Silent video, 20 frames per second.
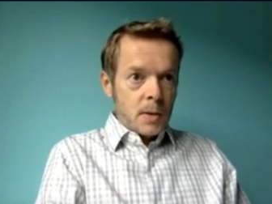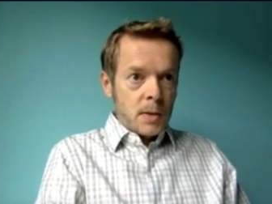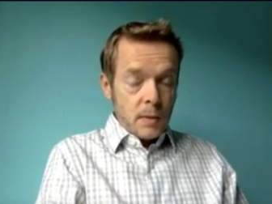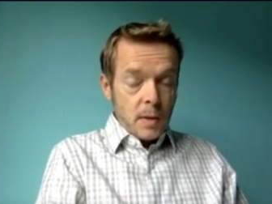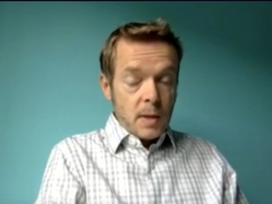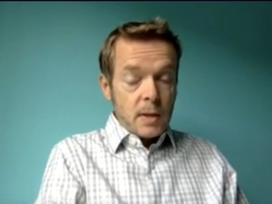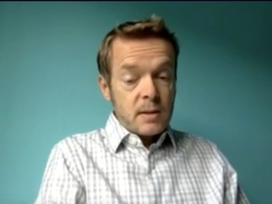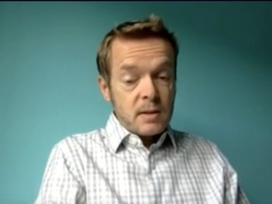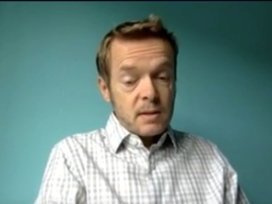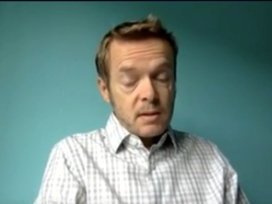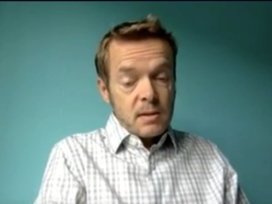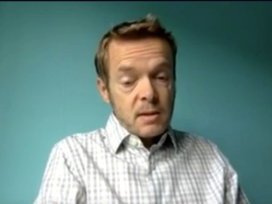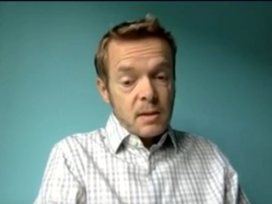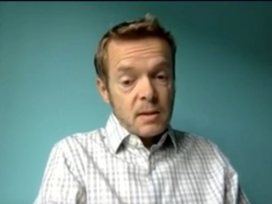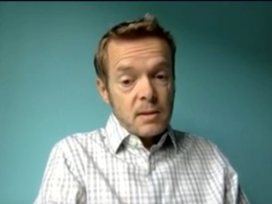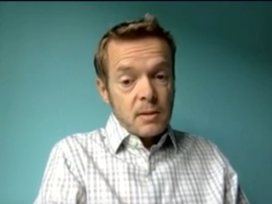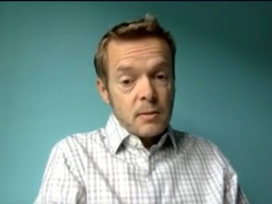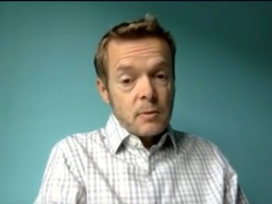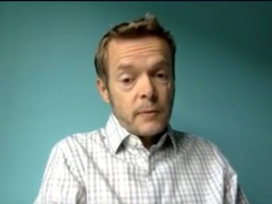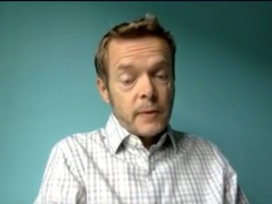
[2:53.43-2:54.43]
So there's
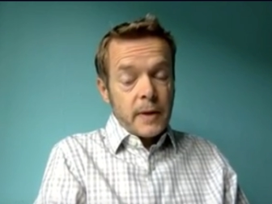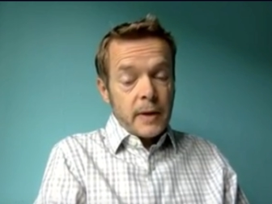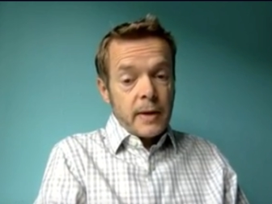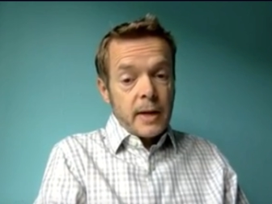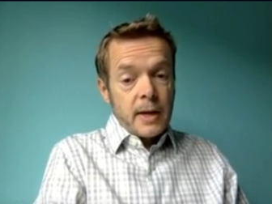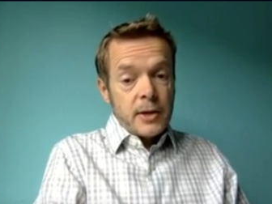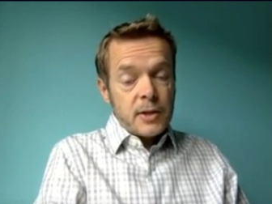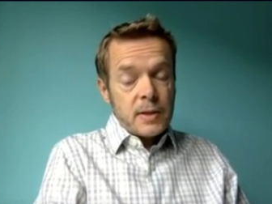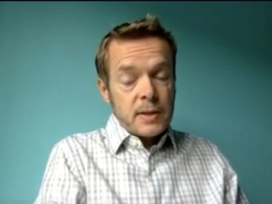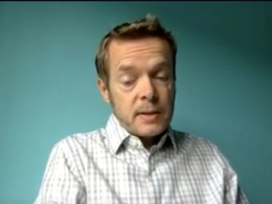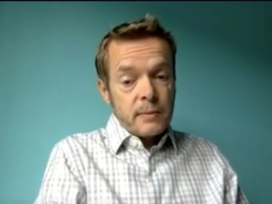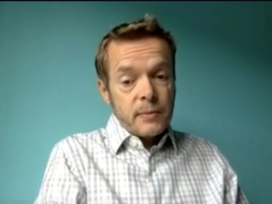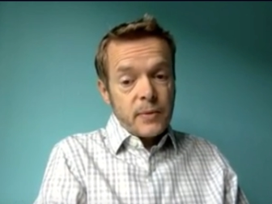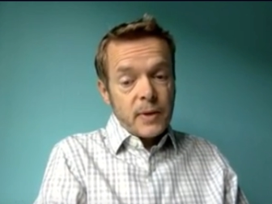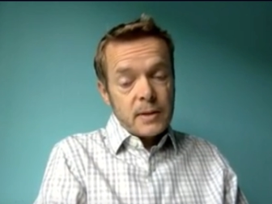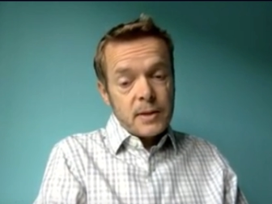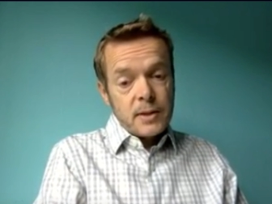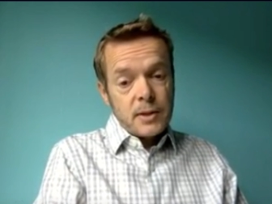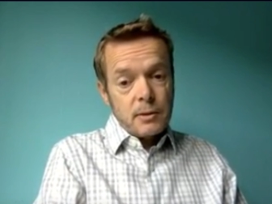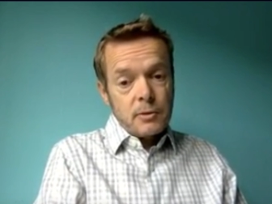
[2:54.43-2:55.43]
statistical variations. In
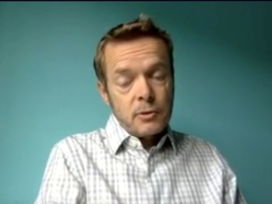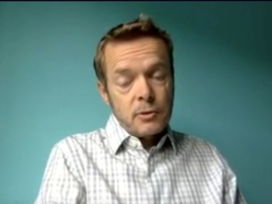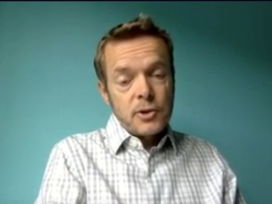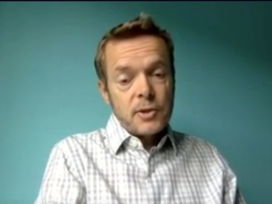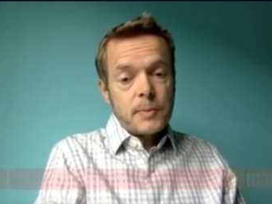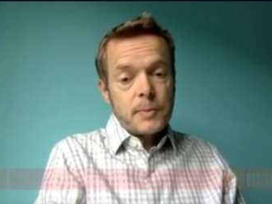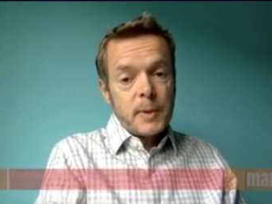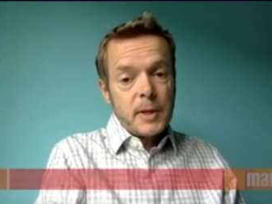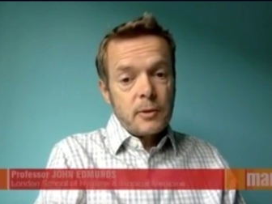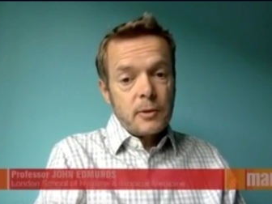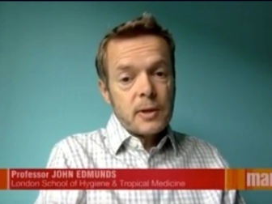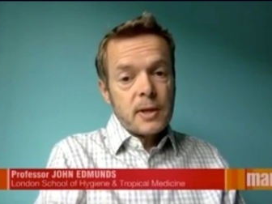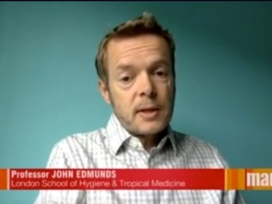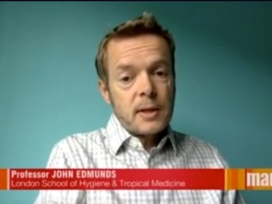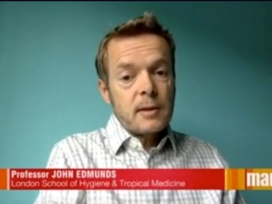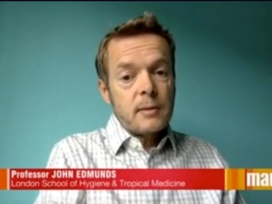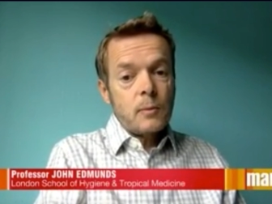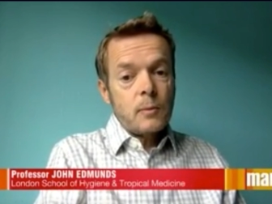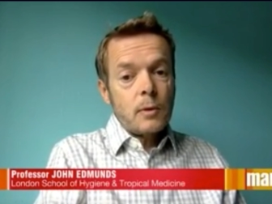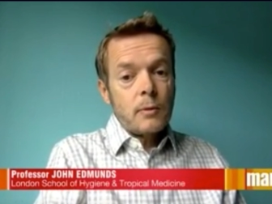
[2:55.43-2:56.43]
fact, you're just been
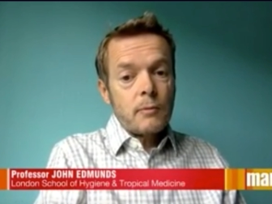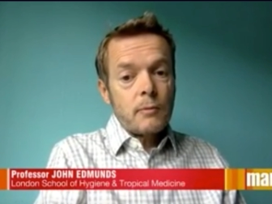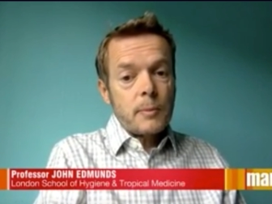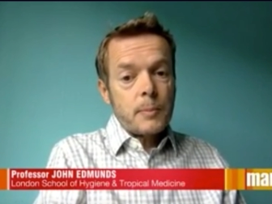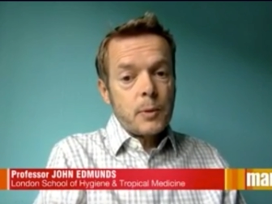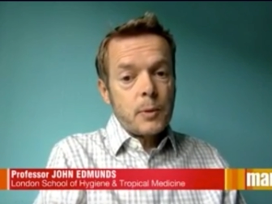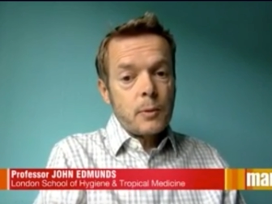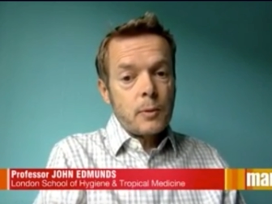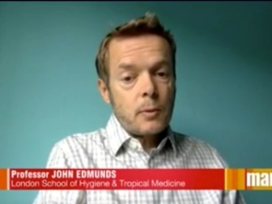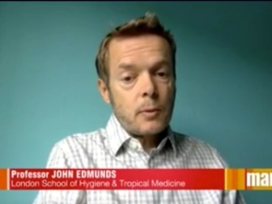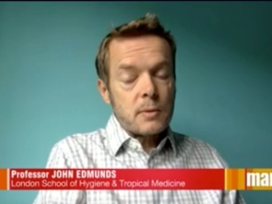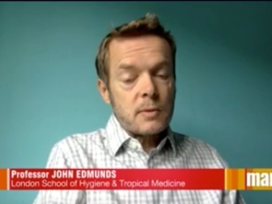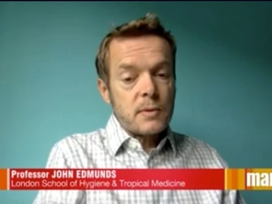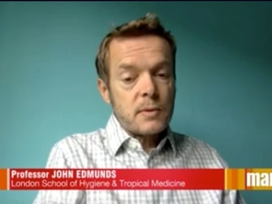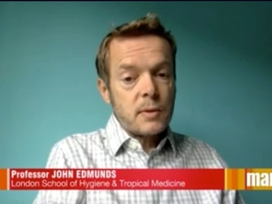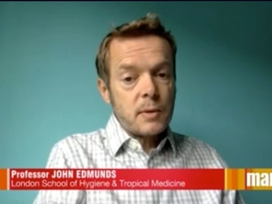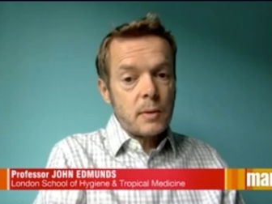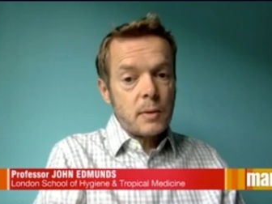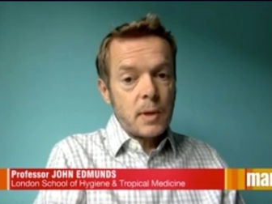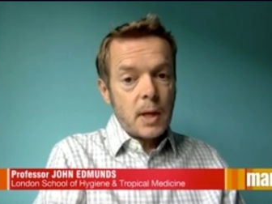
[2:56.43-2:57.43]
looking at one report.